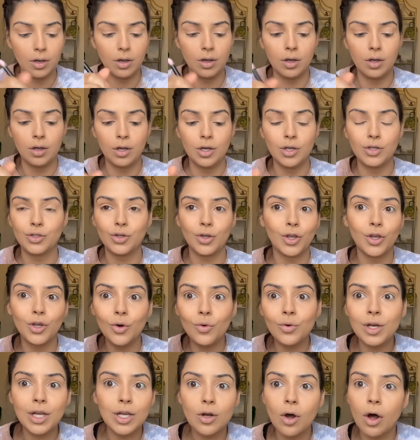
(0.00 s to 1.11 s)
So you don't
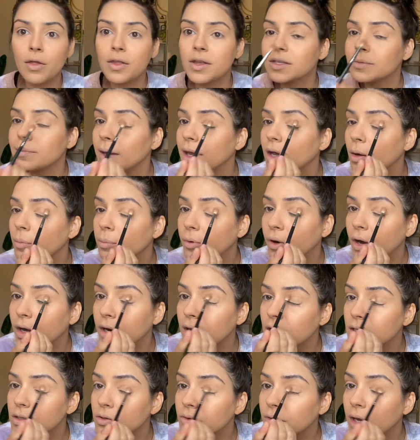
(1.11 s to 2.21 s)
need all this makeup
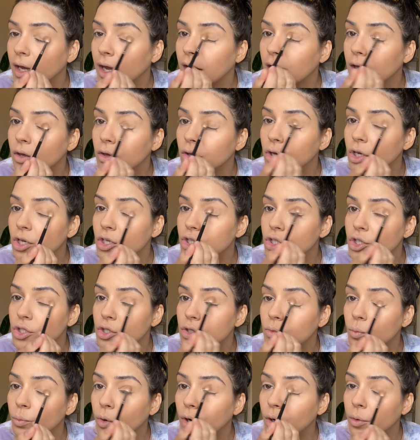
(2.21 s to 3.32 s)
product, okay? You could just
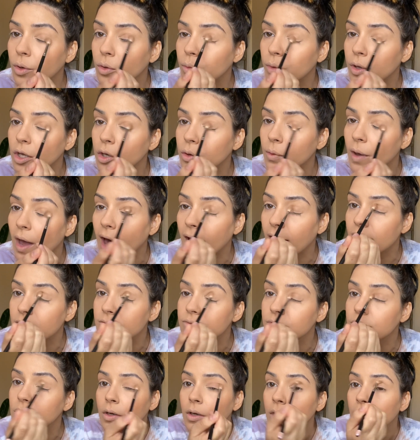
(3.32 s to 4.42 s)
work with what you have.
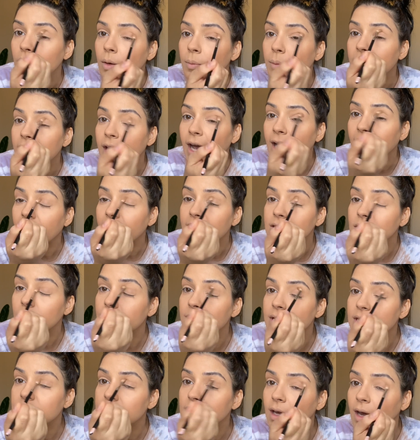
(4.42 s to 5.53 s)
But yeah, guys, I'm
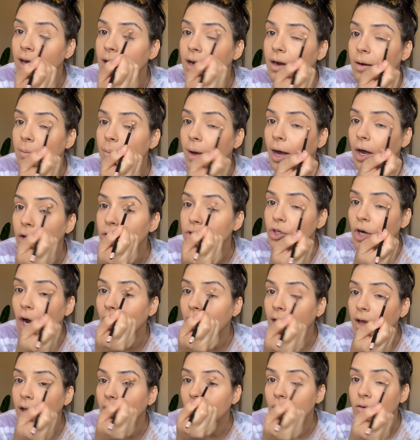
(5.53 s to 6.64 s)
excited about trying
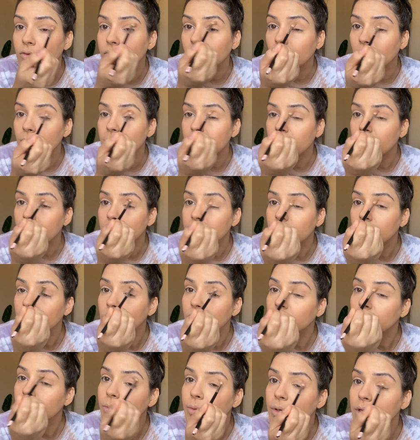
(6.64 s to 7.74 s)
again for a baby,
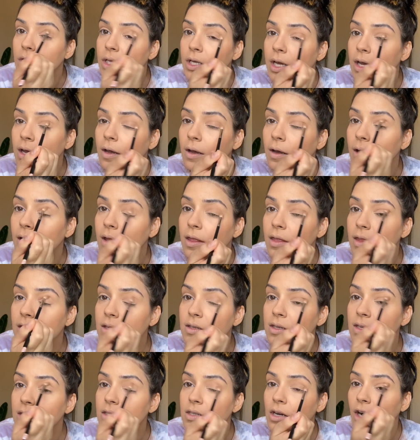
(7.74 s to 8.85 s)
Lord willing. This
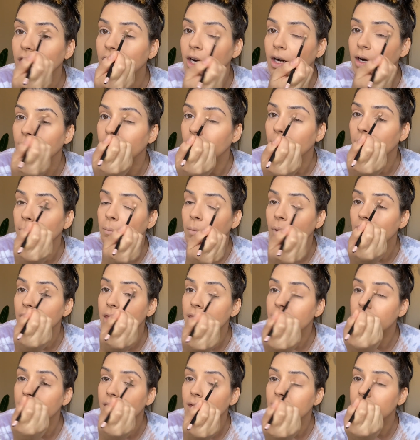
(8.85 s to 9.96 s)
is our
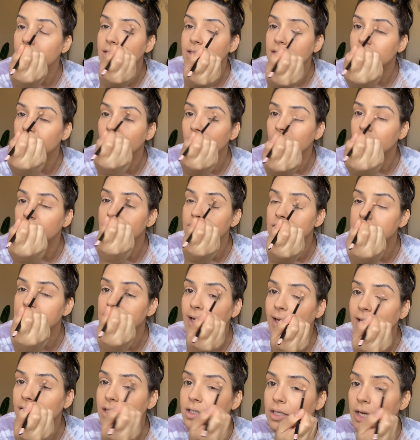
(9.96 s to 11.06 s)
month. This is our
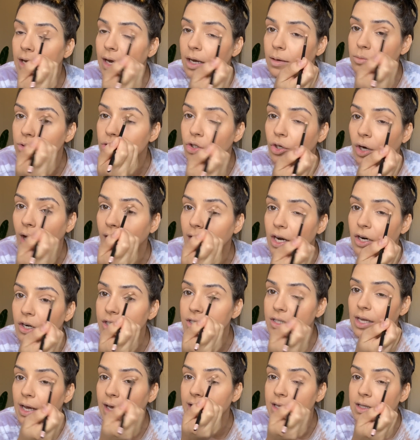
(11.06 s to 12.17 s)
second time trying, our
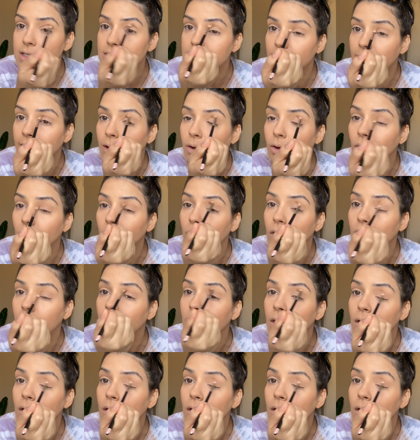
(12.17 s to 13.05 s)
second cycle.